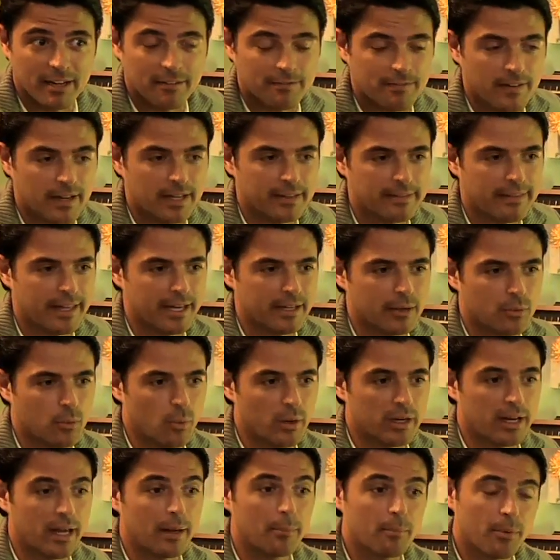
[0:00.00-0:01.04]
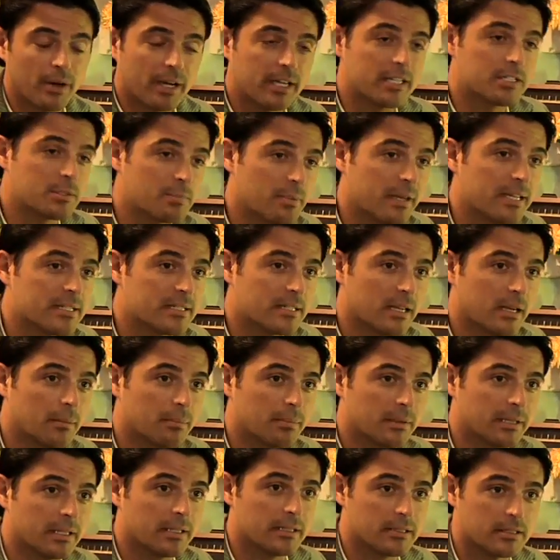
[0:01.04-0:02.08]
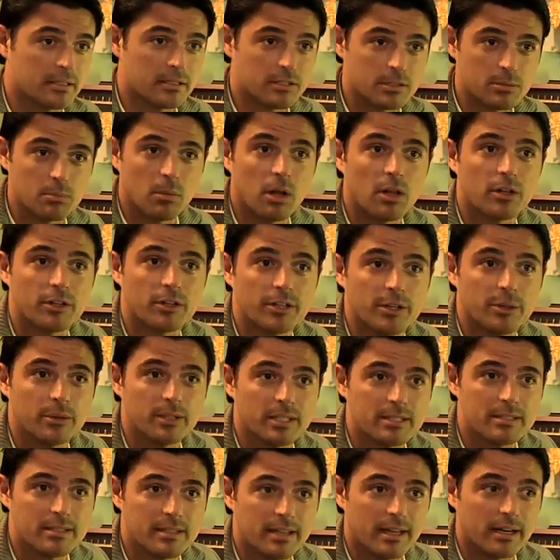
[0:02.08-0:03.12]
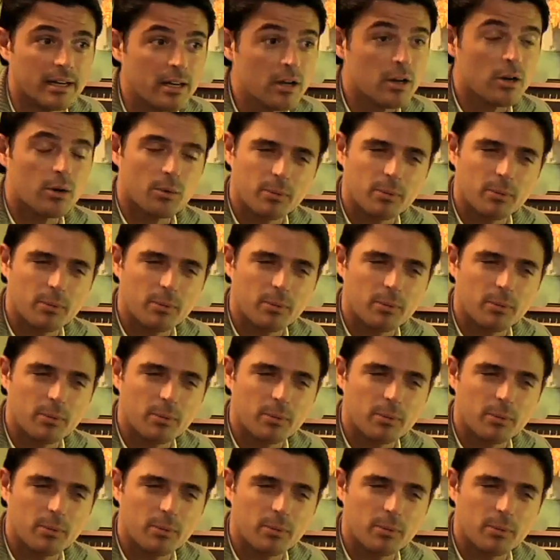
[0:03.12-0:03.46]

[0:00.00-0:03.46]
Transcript: I find that when I break a space up into smaller units that